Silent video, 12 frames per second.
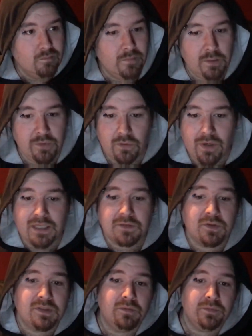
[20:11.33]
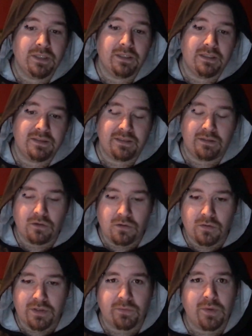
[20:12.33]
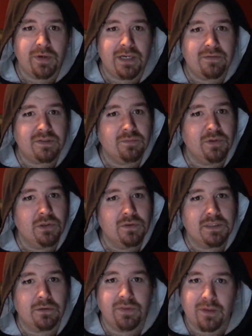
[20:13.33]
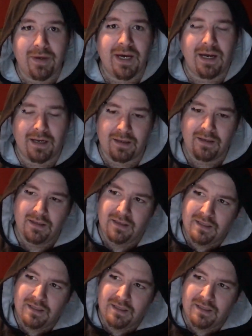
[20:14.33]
Maybe you ask for something and they say, oh, I think we might have some of those out in the back.